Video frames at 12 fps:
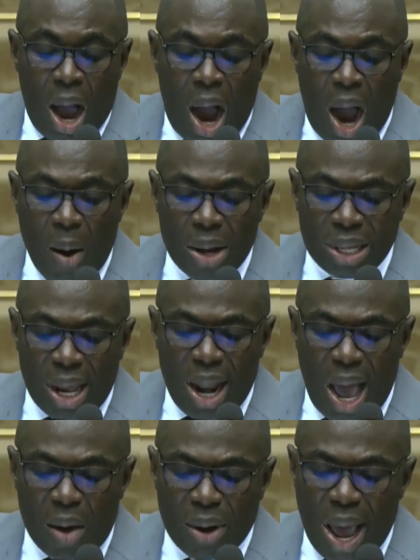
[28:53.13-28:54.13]
how it
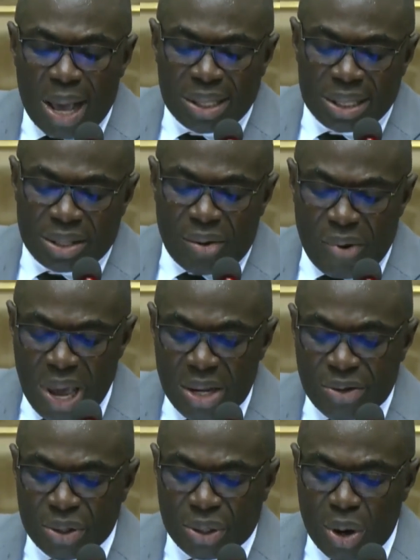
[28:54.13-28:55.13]
allowed us to
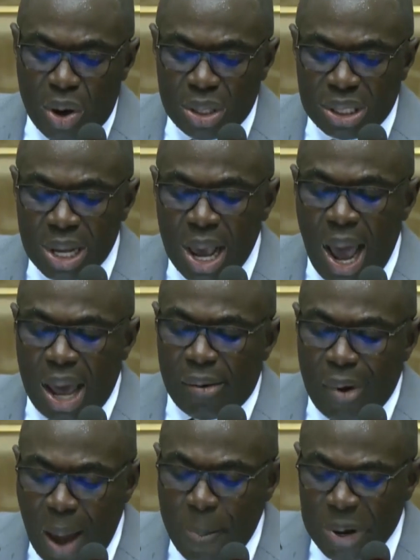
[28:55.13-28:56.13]
reintroduce and
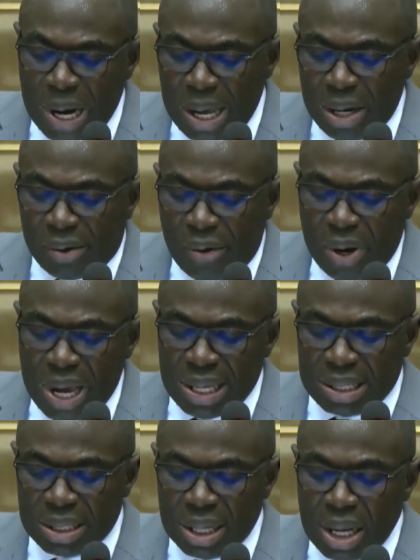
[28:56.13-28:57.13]
rapidly
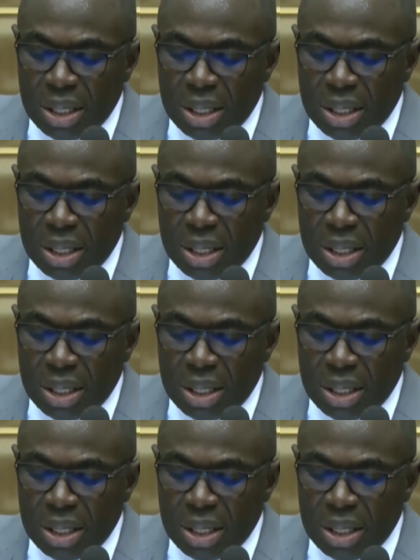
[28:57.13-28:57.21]
increase